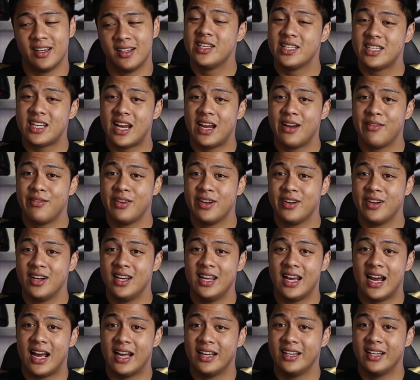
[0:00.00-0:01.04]
Since I haven't really
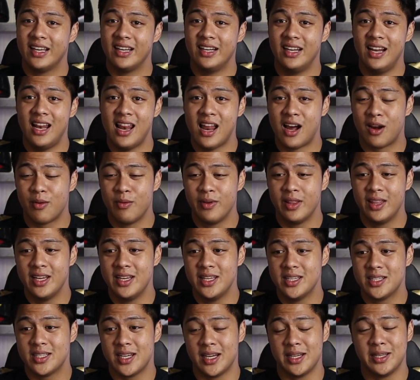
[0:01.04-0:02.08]
had any luck with
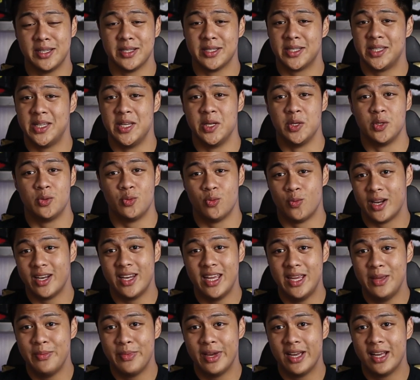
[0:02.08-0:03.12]
these, I just use one
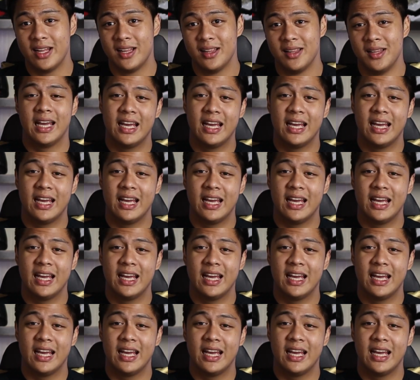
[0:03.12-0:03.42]
email.